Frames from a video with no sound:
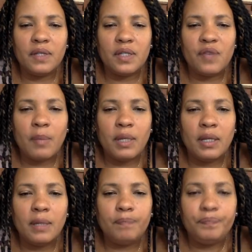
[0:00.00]
as
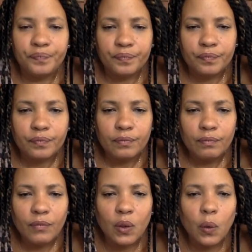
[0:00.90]
feminine
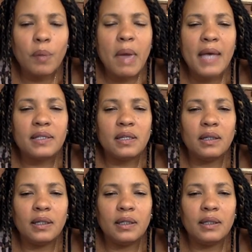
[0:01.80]
or
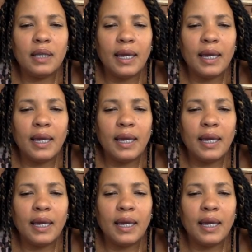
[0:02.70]
masculine.